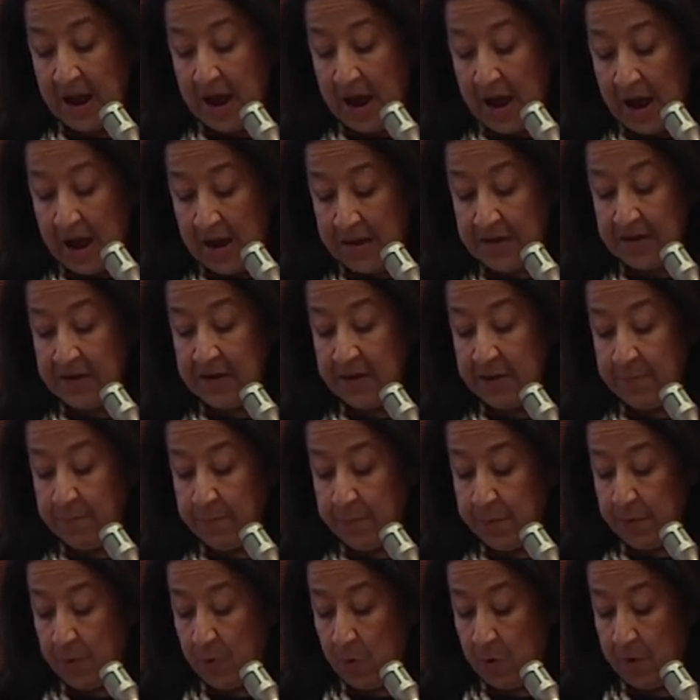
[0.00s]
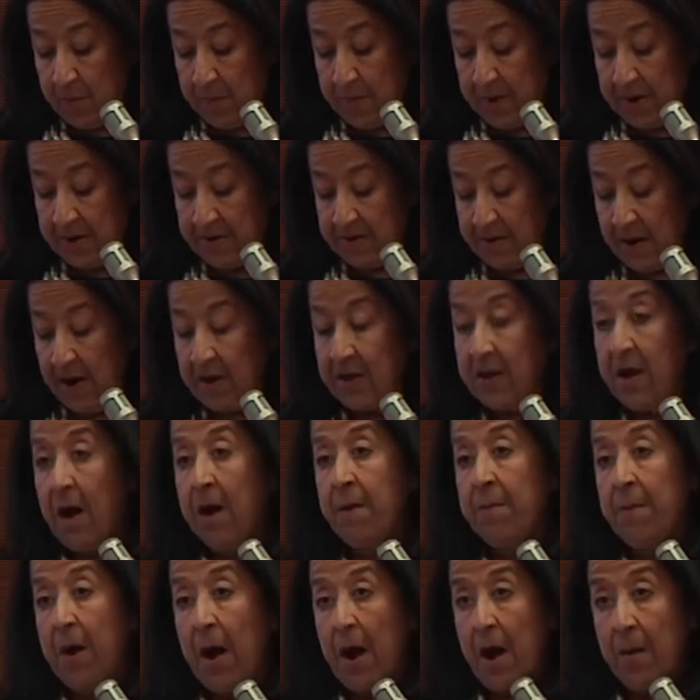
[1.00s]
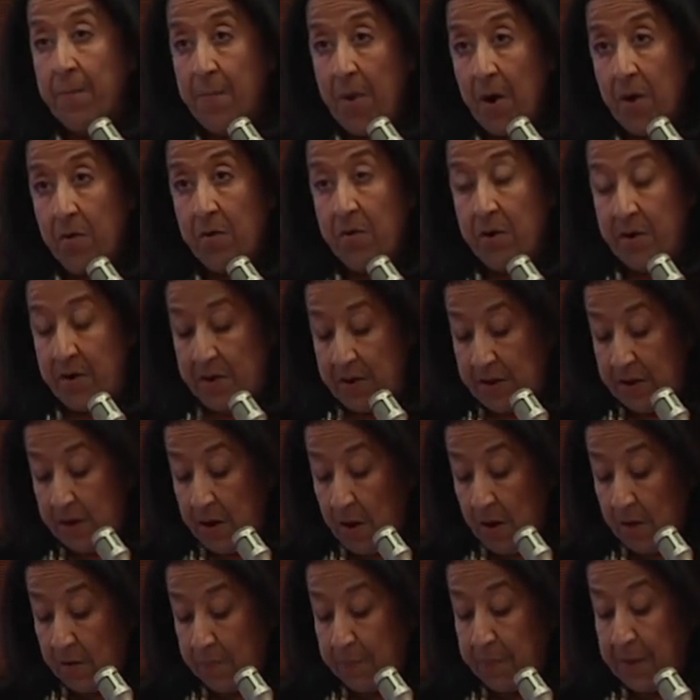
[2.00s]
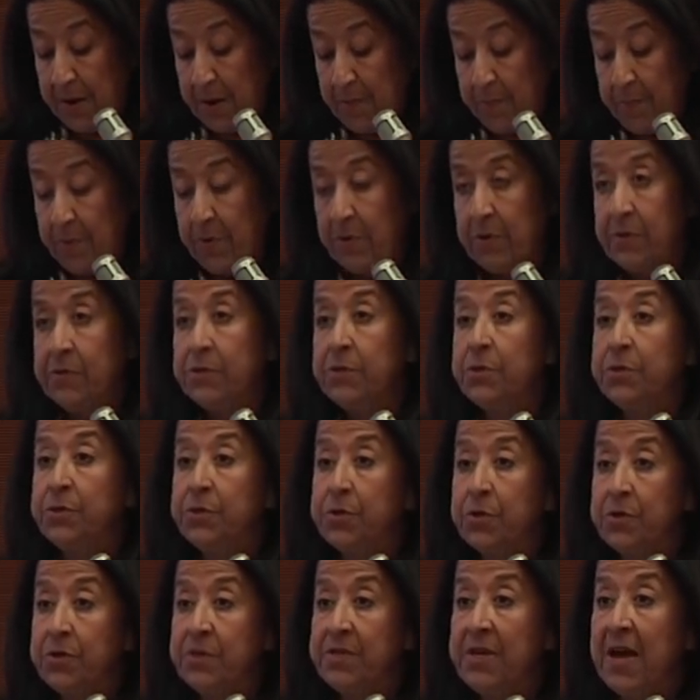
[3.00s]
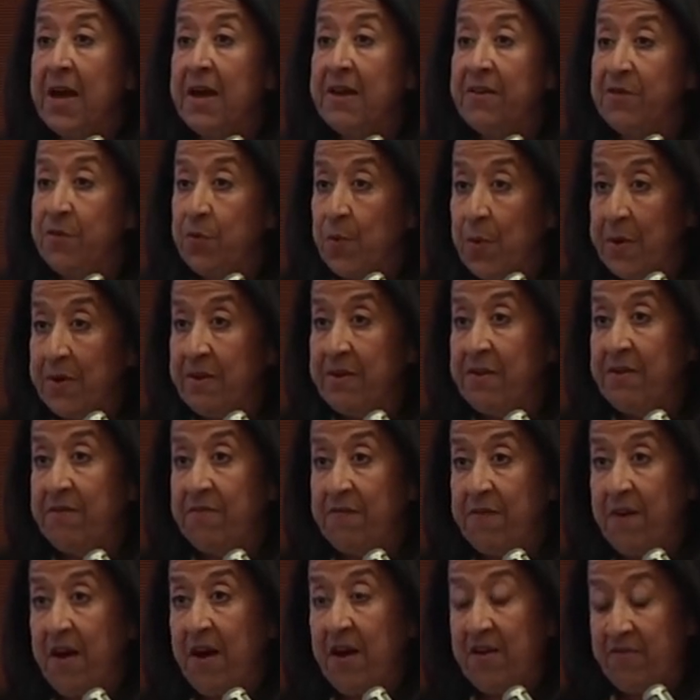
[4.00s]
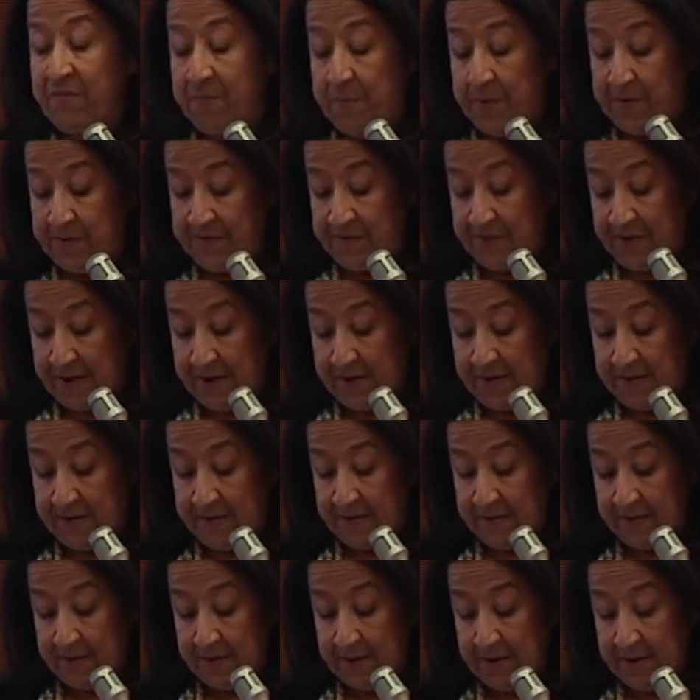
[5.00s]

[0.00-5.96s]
unemployment among young people stood at 25%.